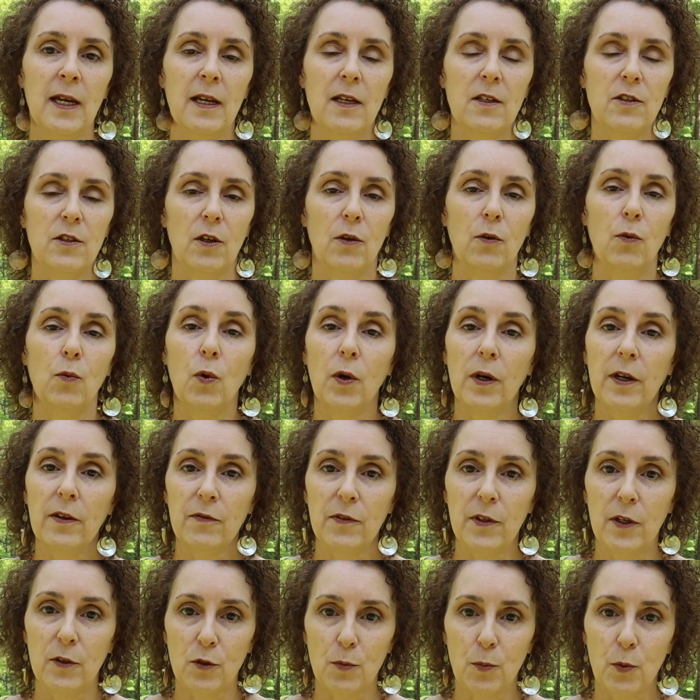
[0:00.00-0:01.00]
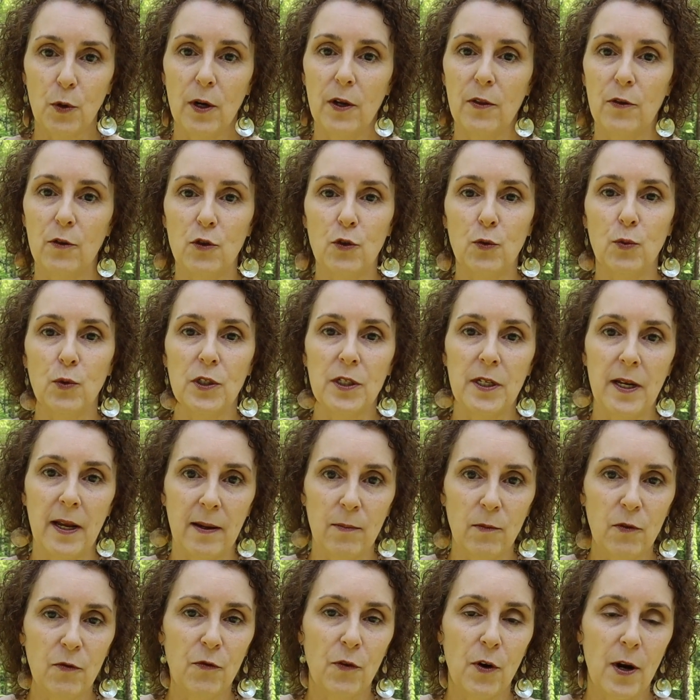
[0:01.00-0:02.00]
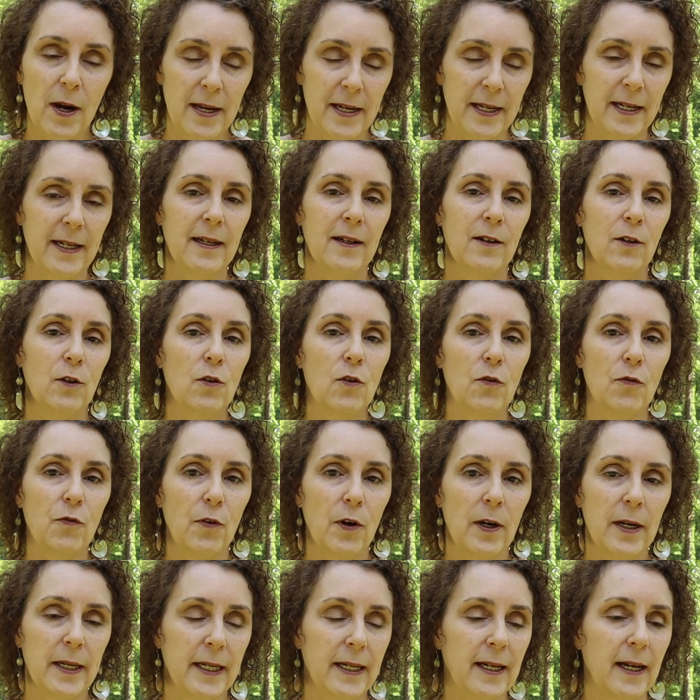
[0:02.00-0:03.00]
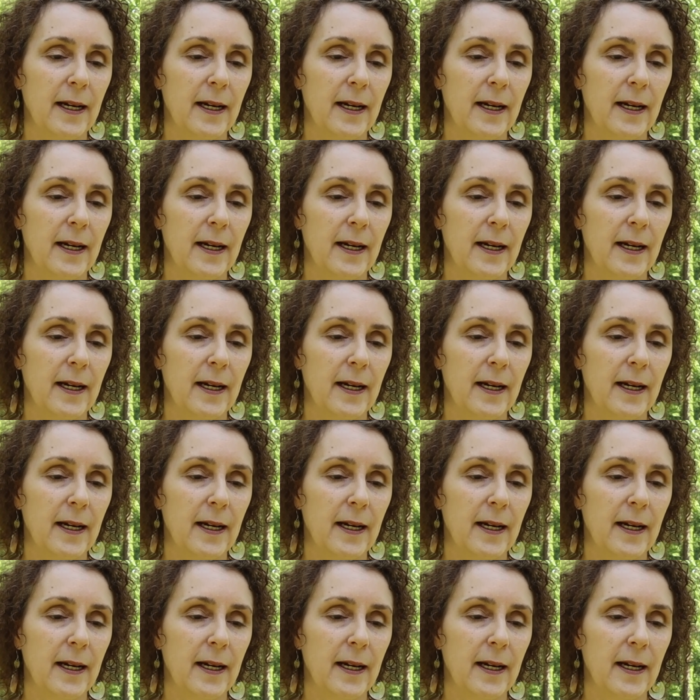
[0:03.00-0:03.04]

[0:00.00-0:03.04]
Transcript: So one of those brothers was named Frank, Uncle Frank.